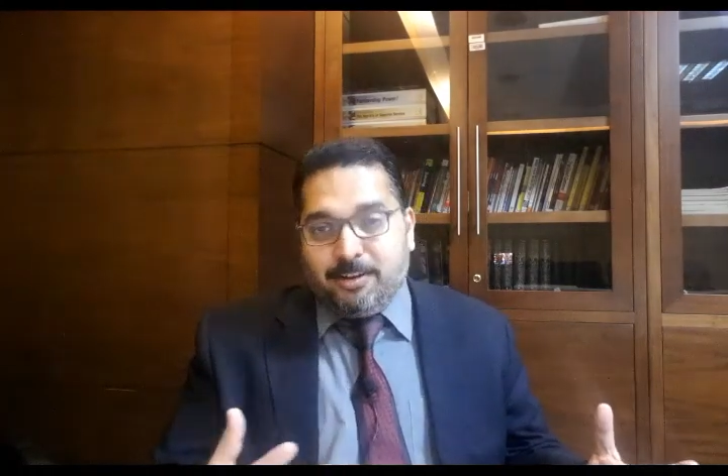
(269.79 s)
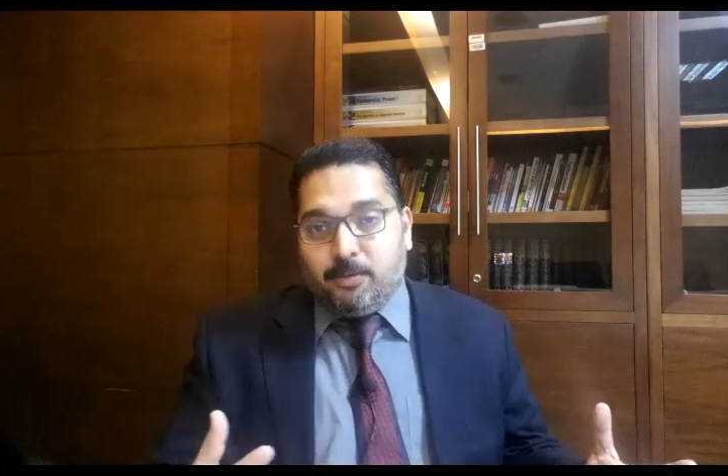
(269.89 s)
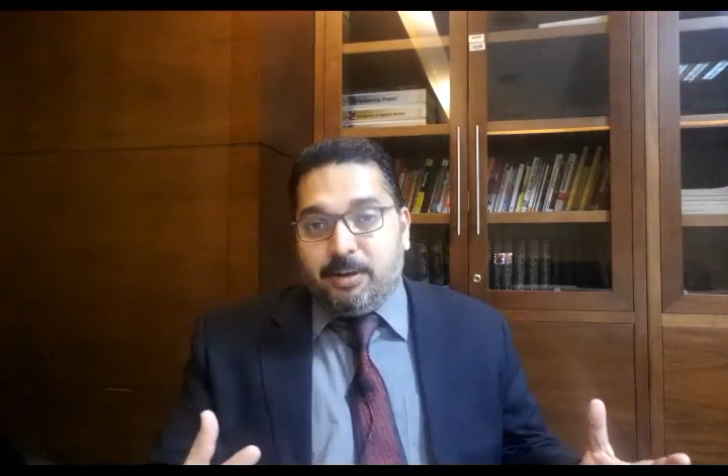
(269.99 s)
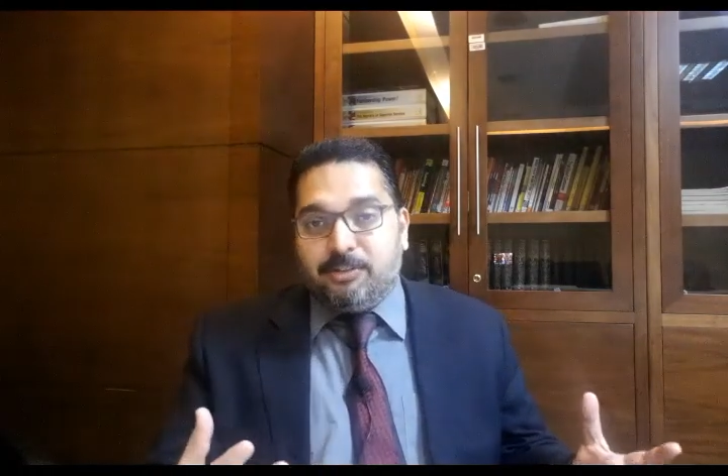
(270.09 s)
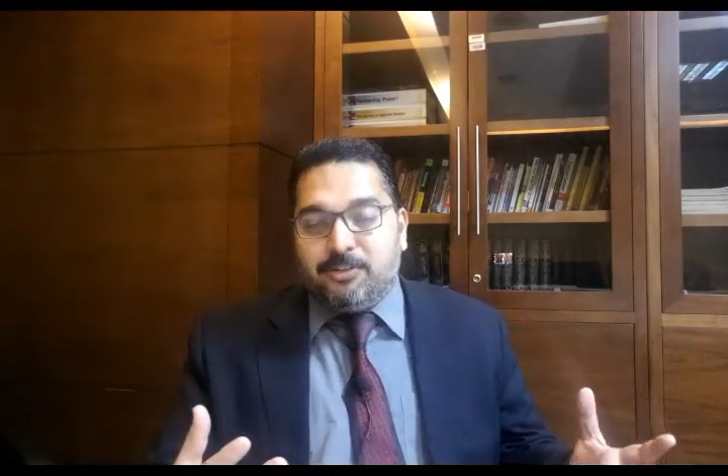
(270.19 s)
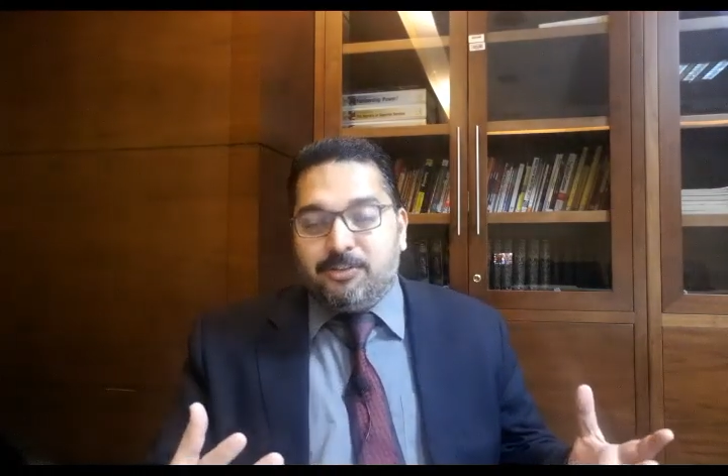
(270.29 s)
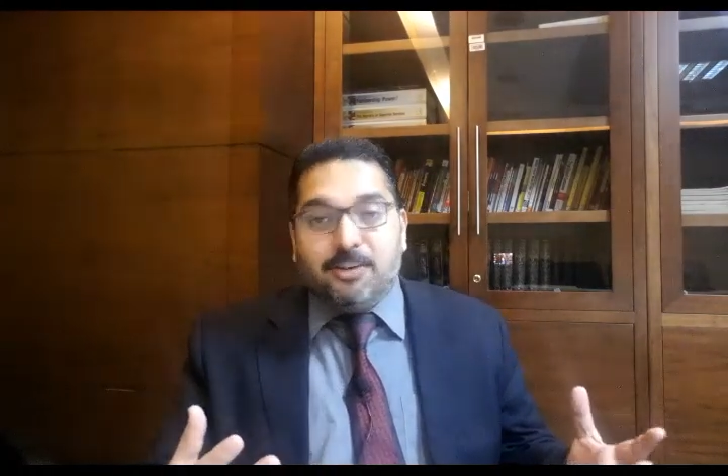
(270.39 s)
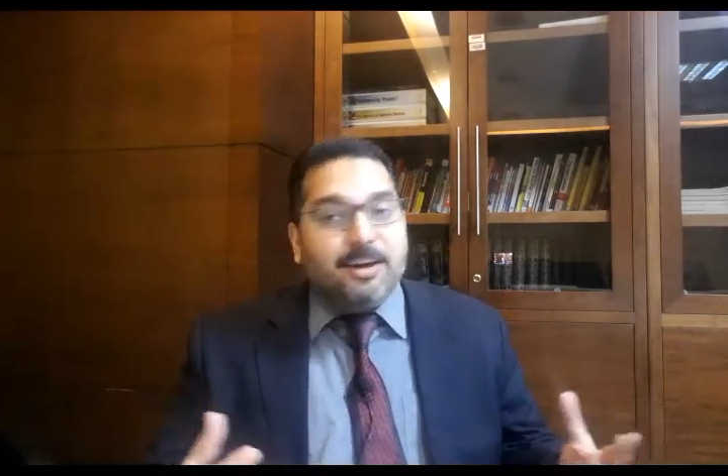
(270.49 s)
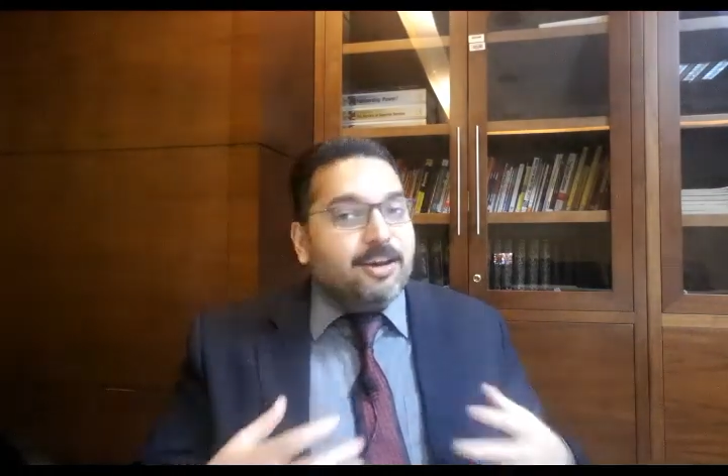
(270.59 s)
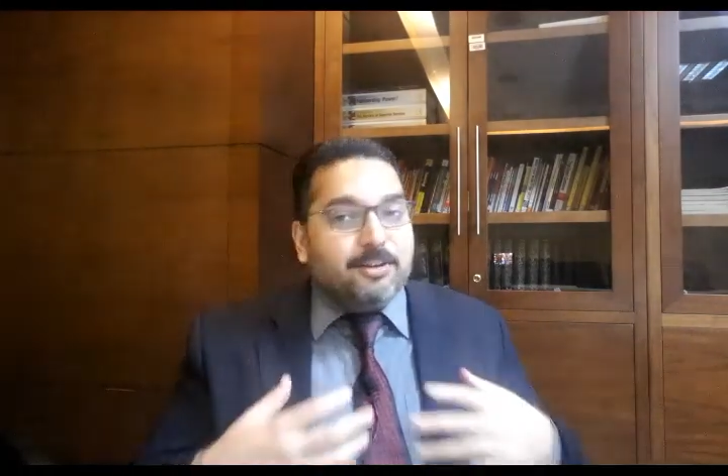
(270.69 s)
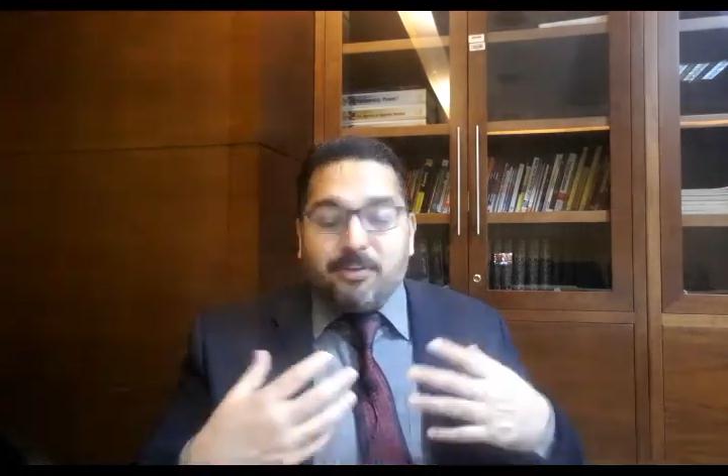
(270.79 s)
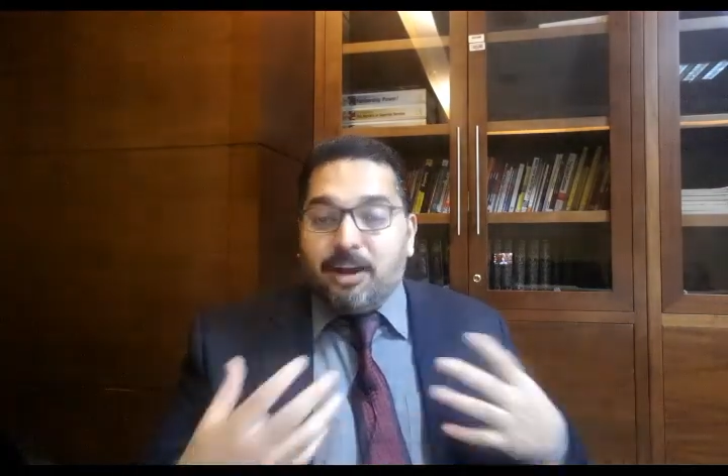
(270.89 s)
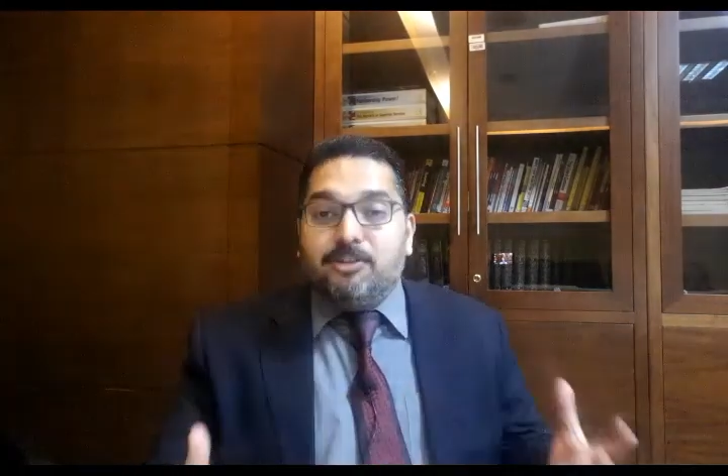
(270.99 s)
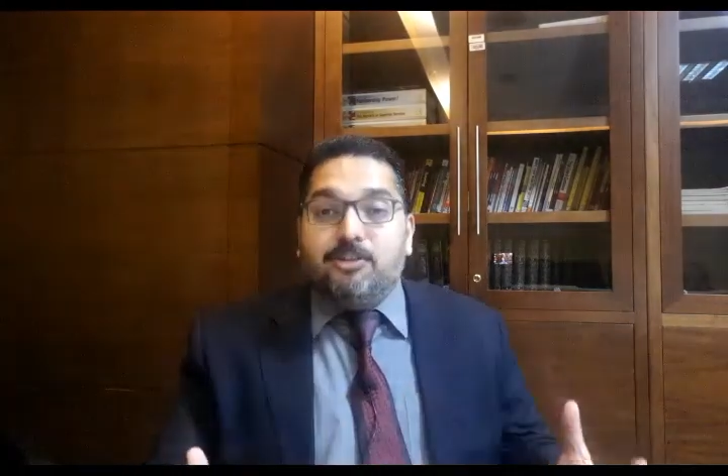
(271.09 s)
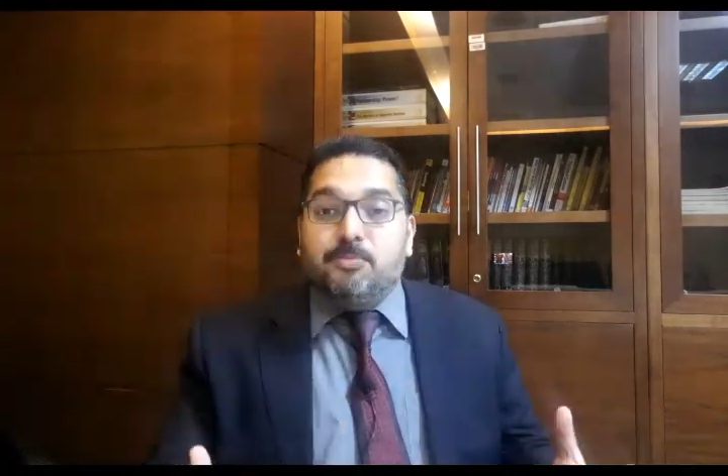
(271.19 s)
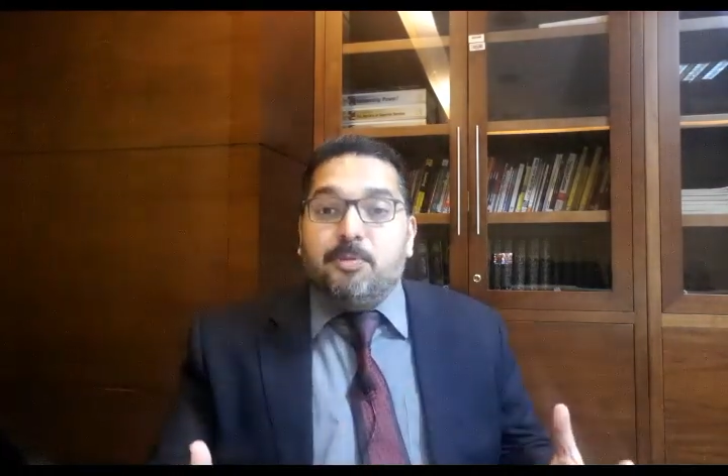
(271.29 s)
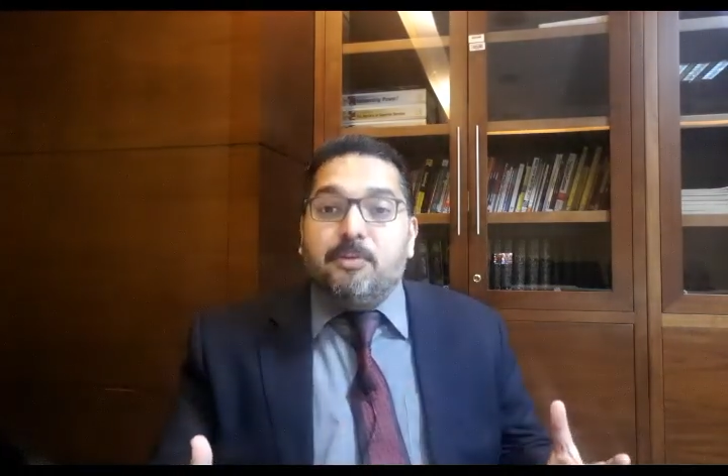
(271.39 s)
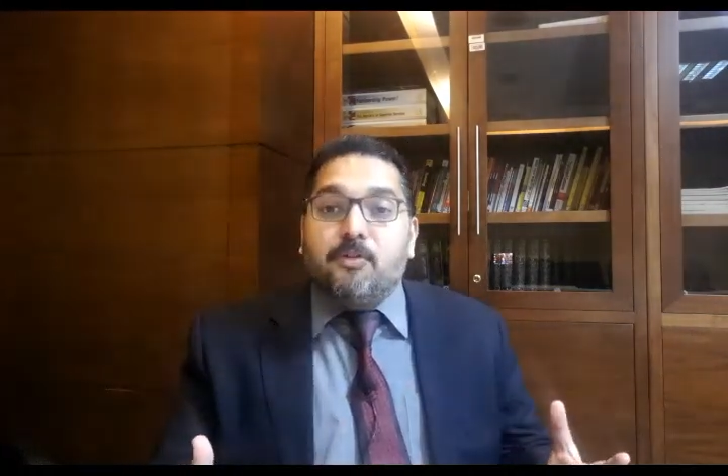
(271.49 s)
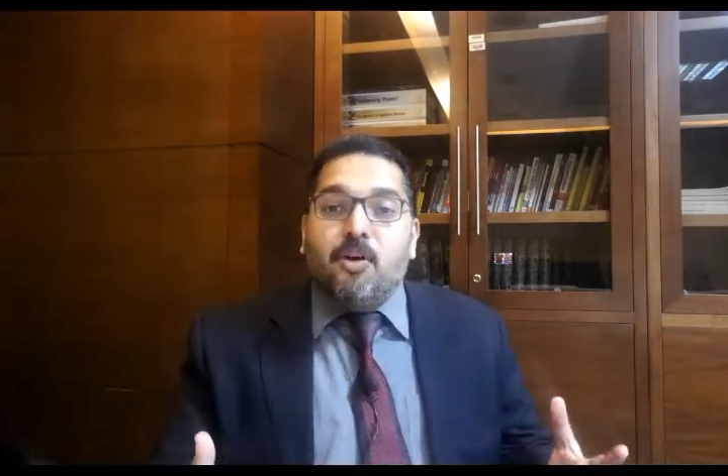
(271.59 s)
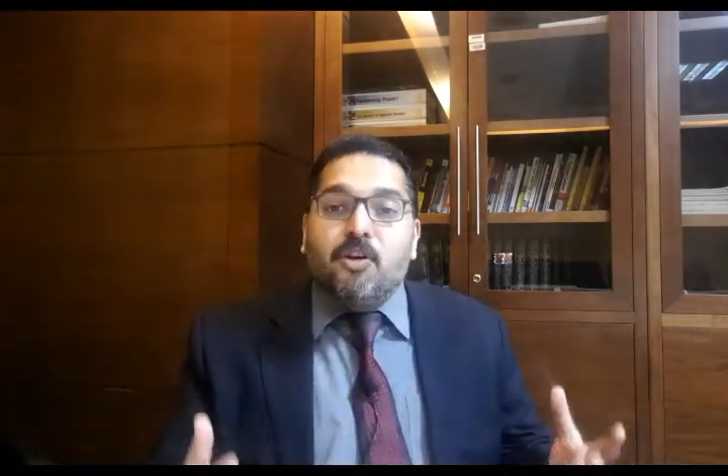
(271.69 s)
questions, your answers may
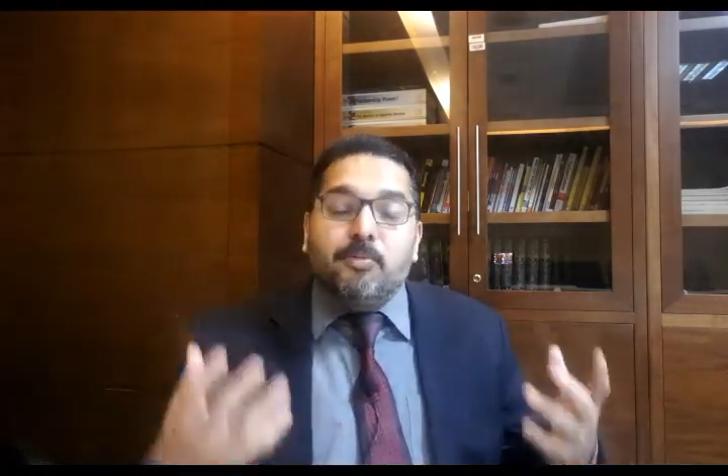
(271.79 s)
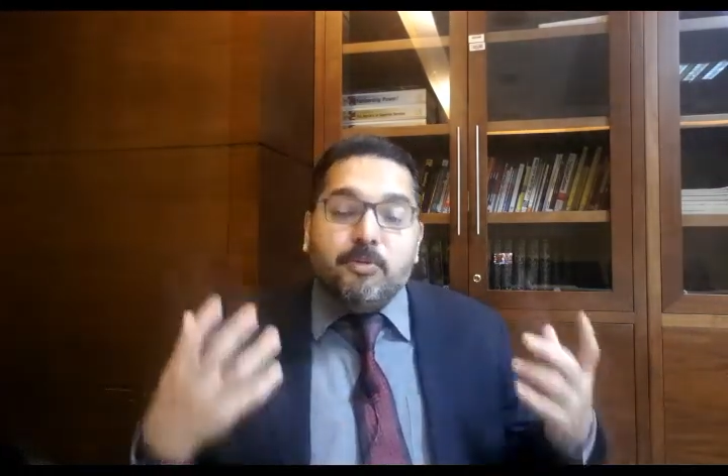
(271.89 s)
be wrong,